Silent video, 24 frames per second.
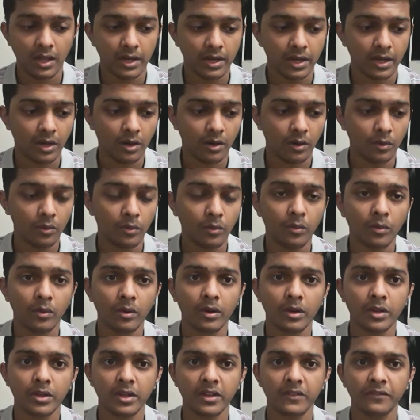Now,
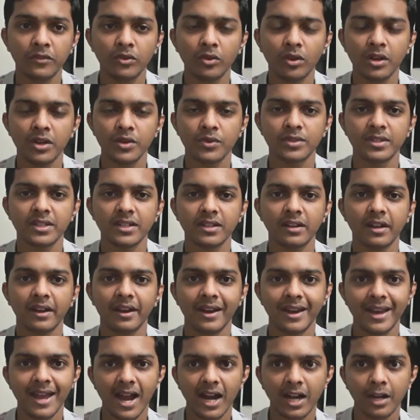if you are using a
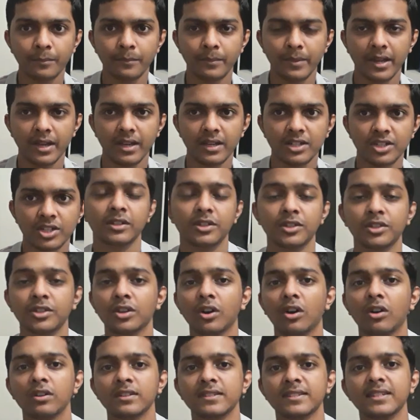React page,
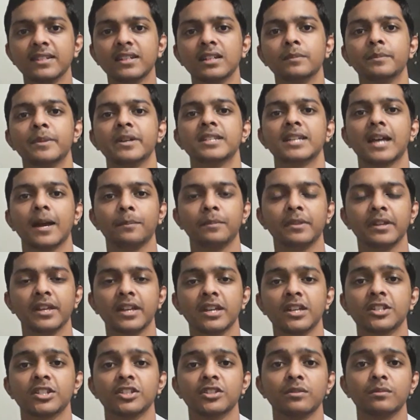your single page
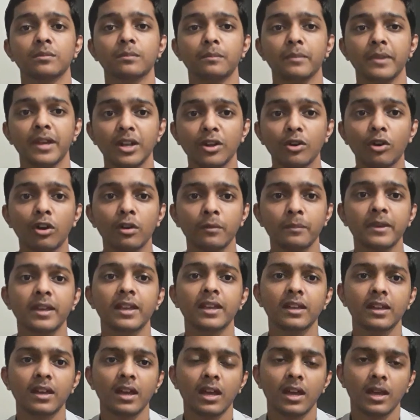application may not be
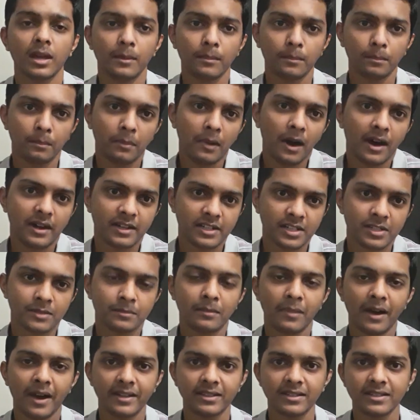parsed
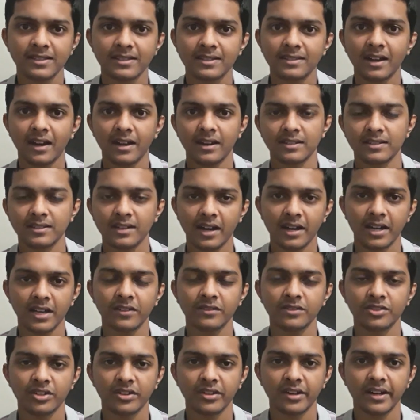by this static
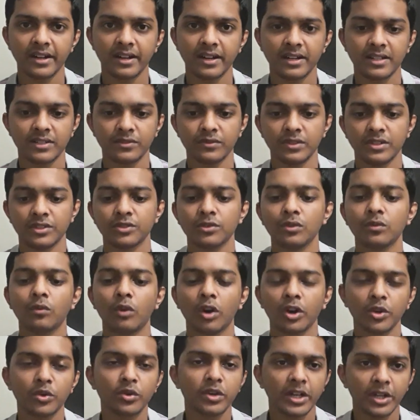generator as well. So
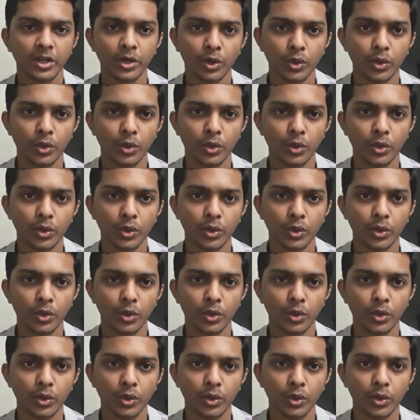what you need to